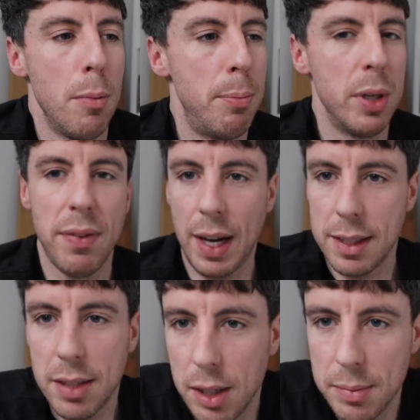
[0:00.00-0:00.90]
But if
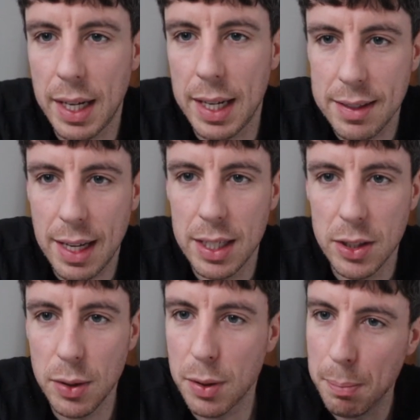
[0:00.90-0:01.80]
8 times out of
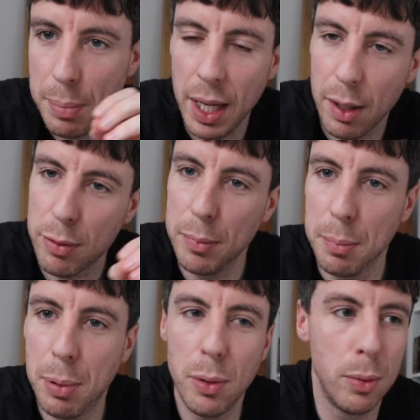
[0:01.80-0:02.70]
10 you can pick from
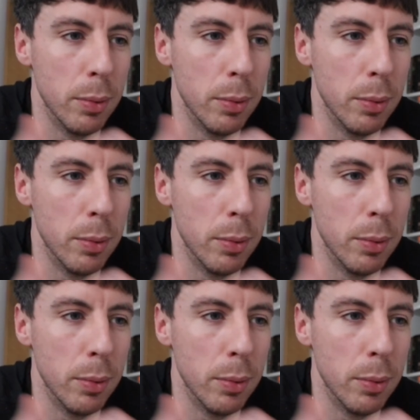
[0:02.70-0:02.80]
the pool,